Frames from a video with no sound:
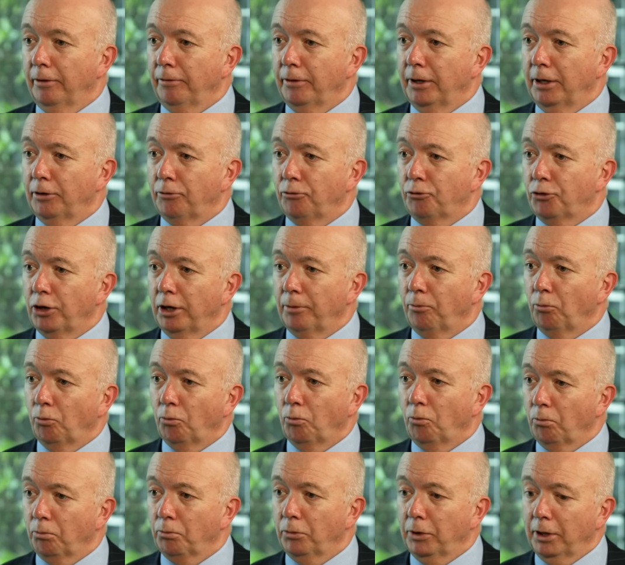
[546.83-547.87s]
They're cheap,
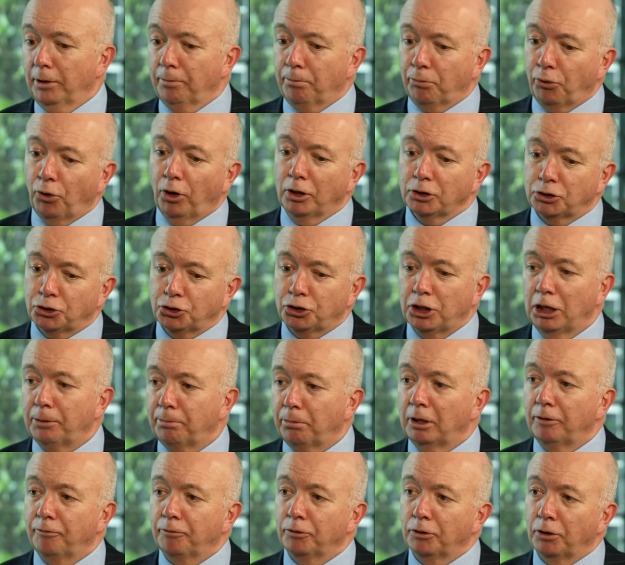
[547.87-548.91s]
they're priced
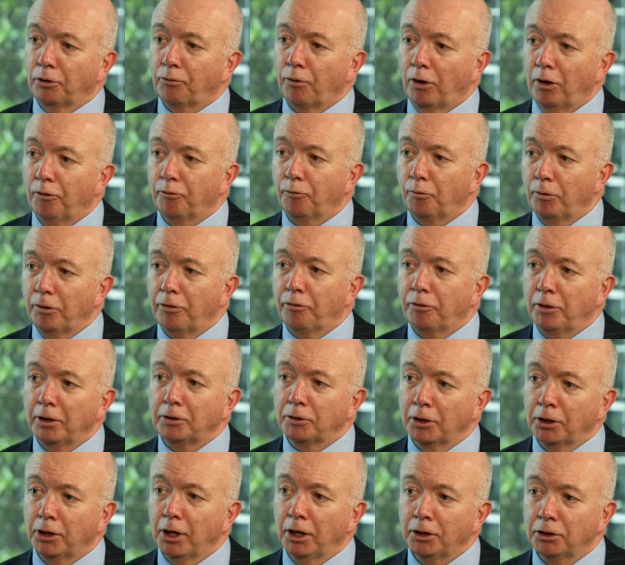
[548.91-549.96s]
cheaply for the growth we think
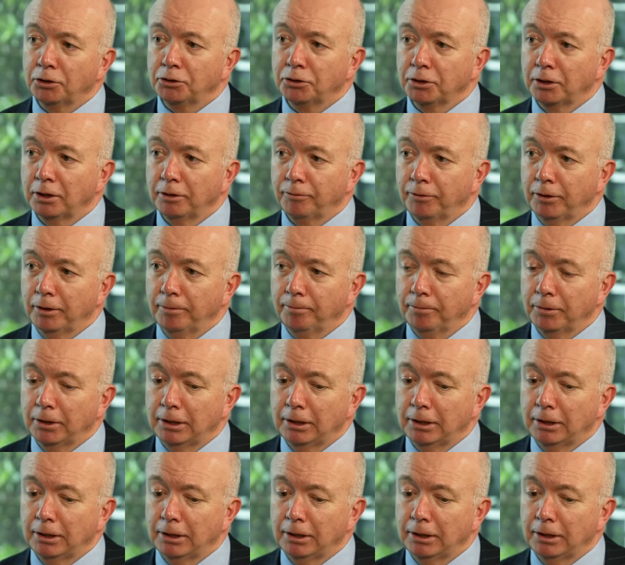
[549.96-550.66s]
they're going to deliver.